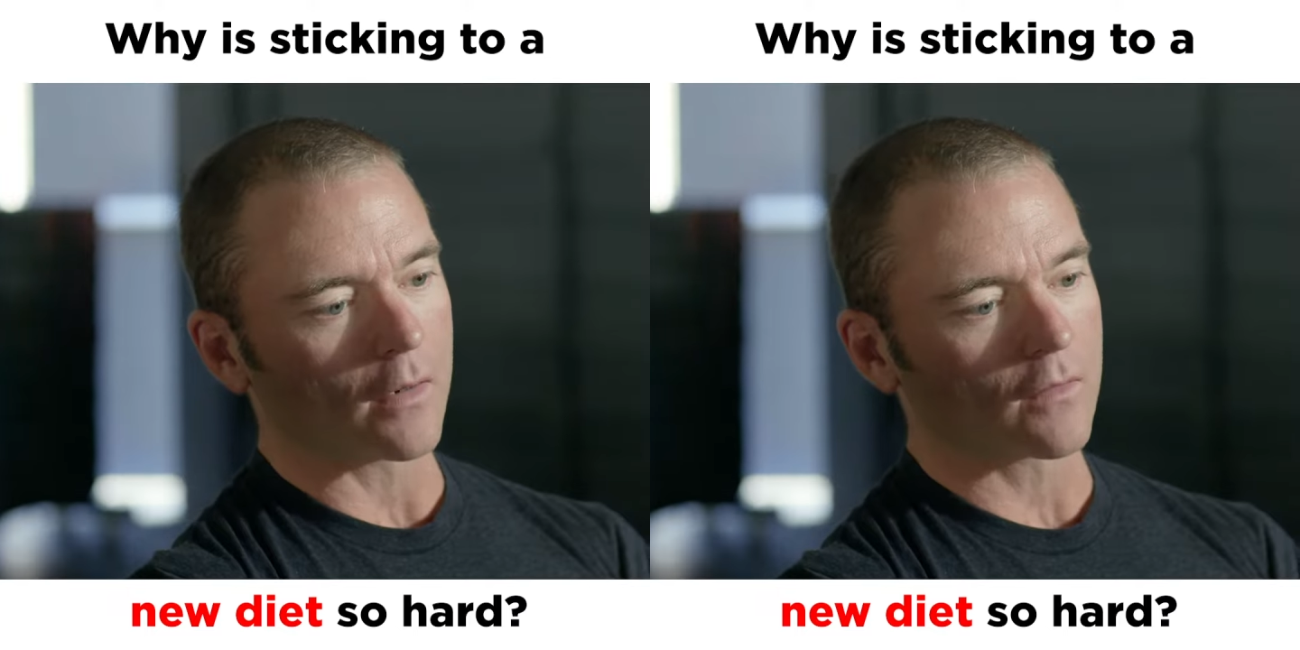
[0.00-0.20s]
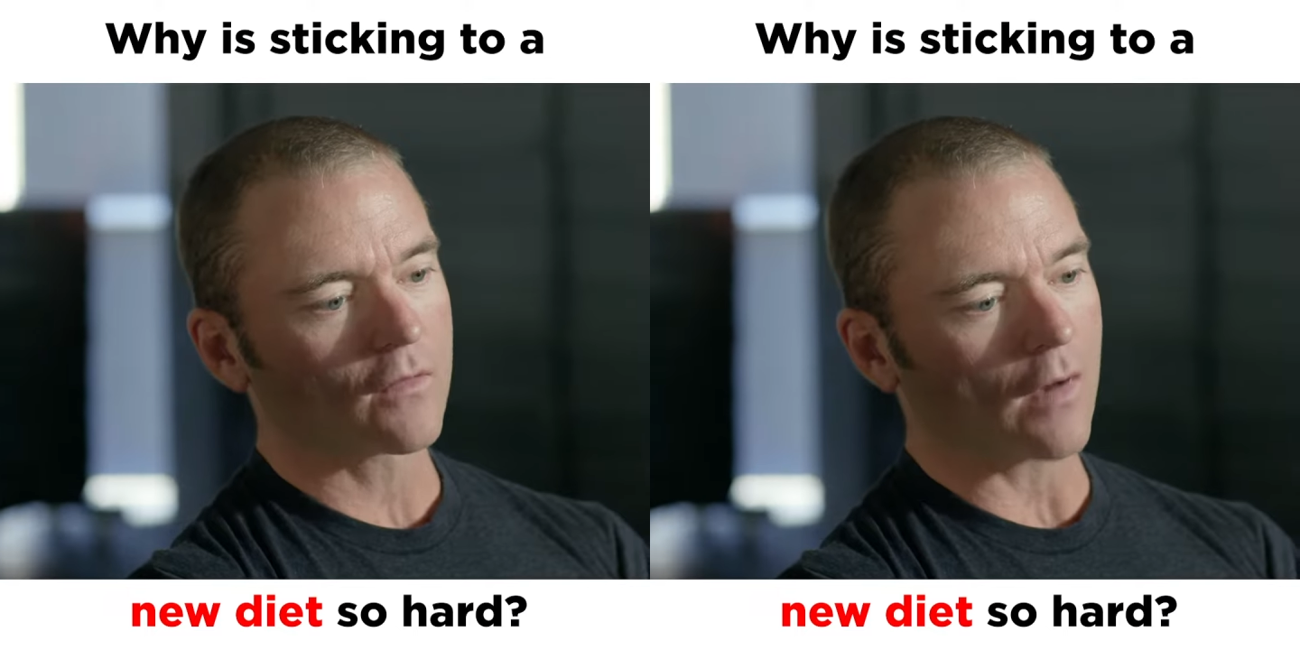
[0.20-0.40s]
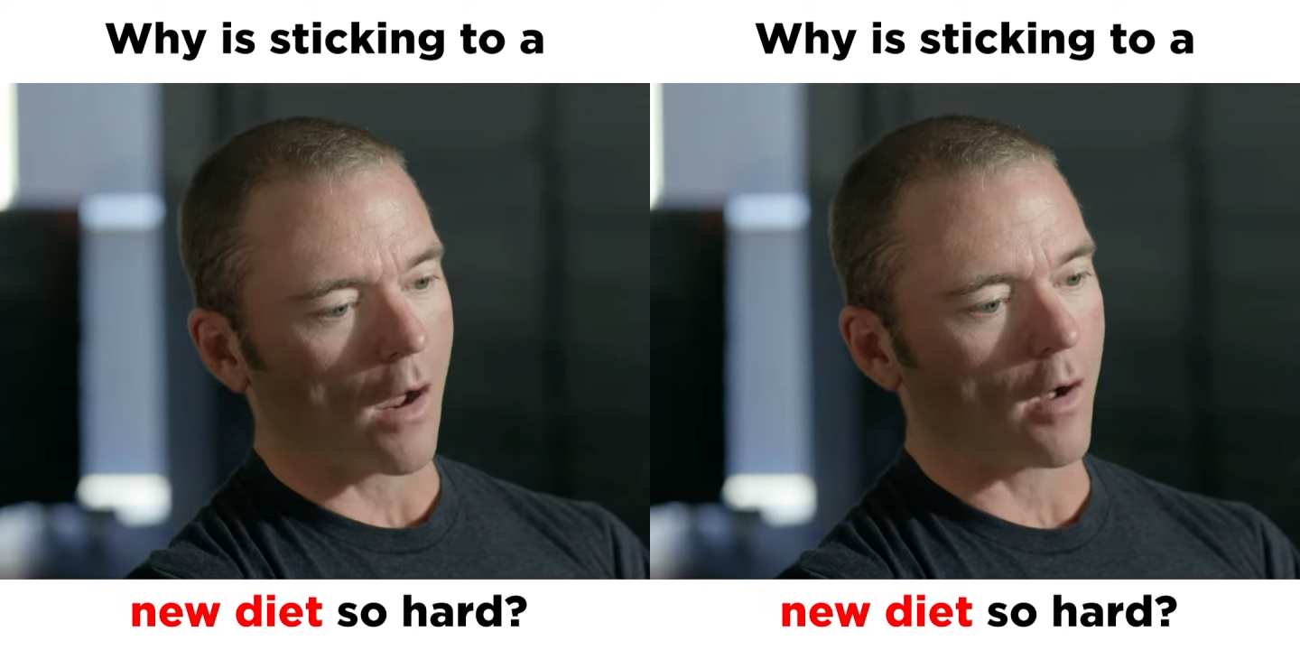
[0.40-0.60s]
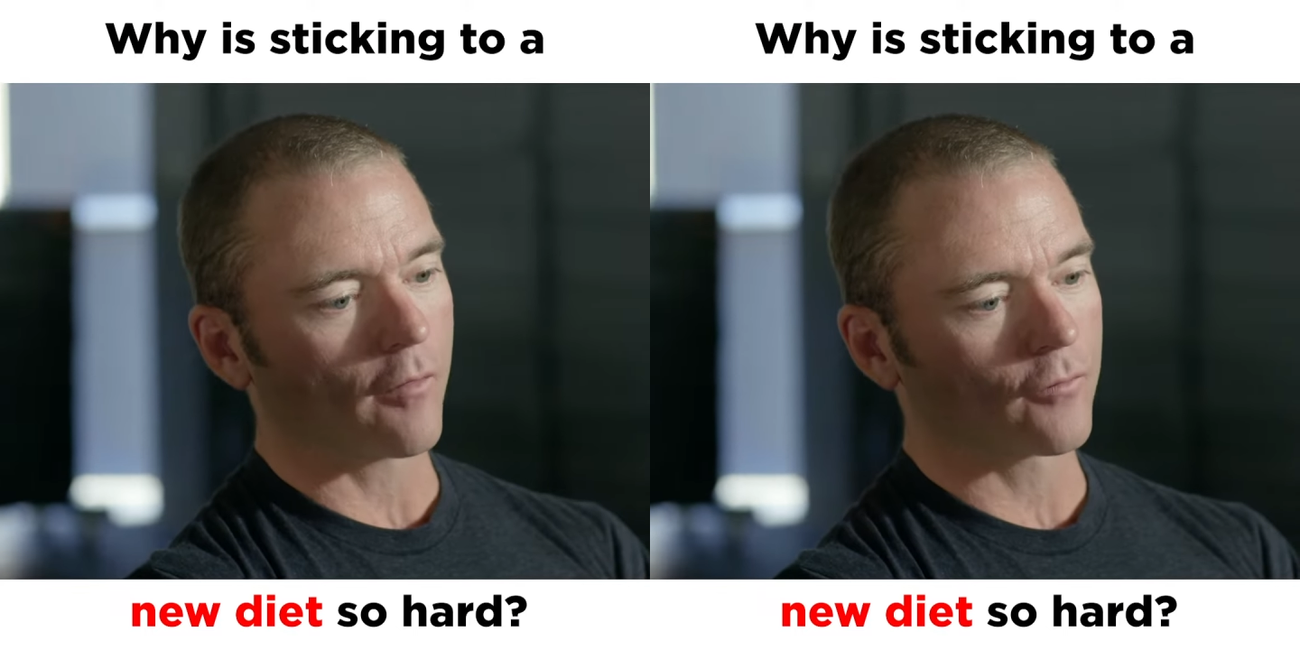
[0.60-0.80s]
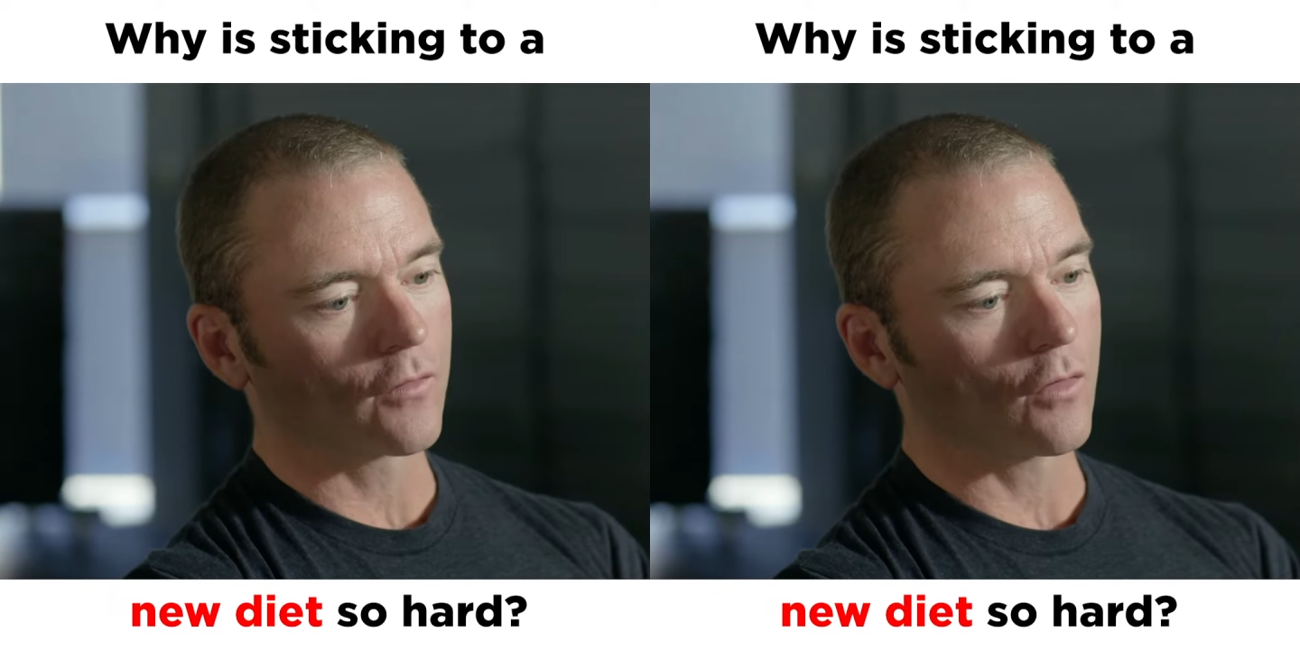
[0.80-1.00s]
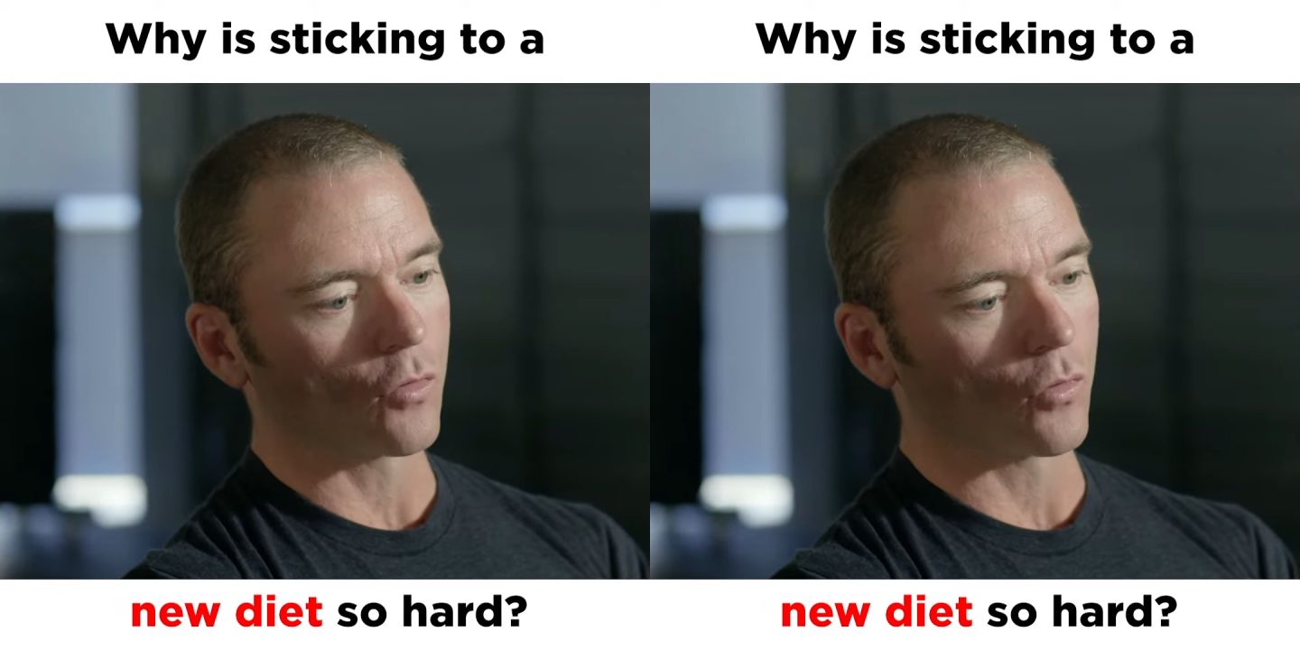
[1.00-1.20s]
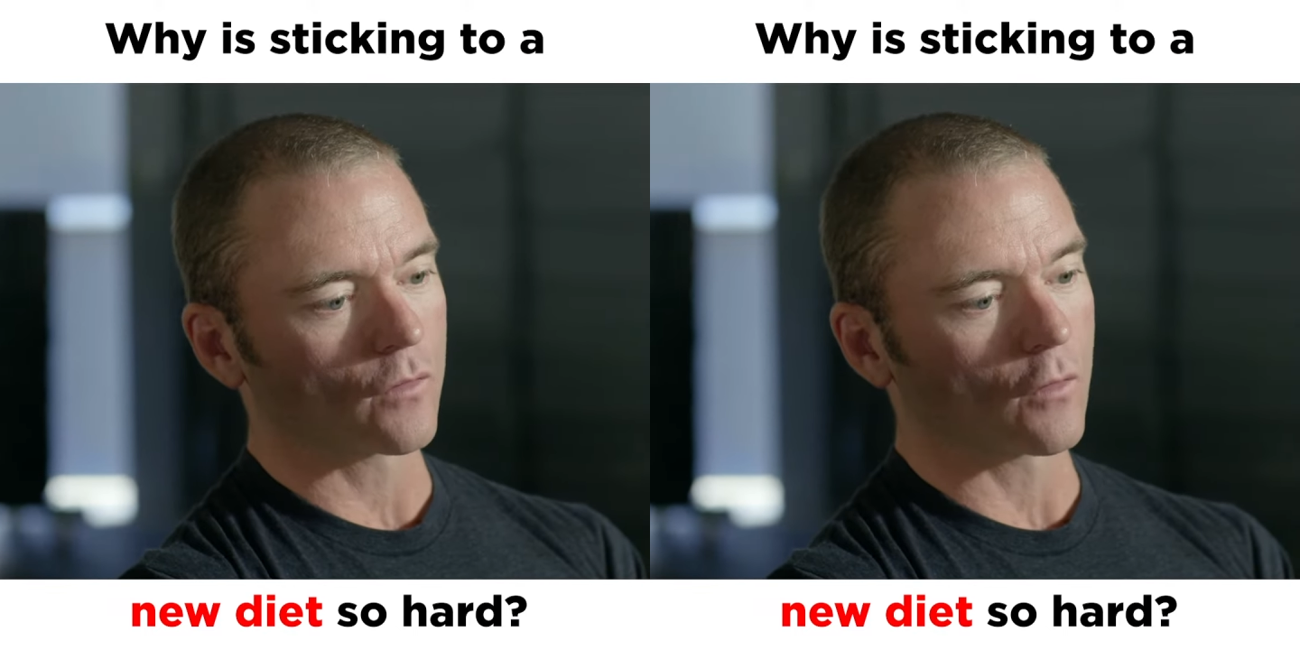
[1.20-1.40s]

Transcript: it's tough to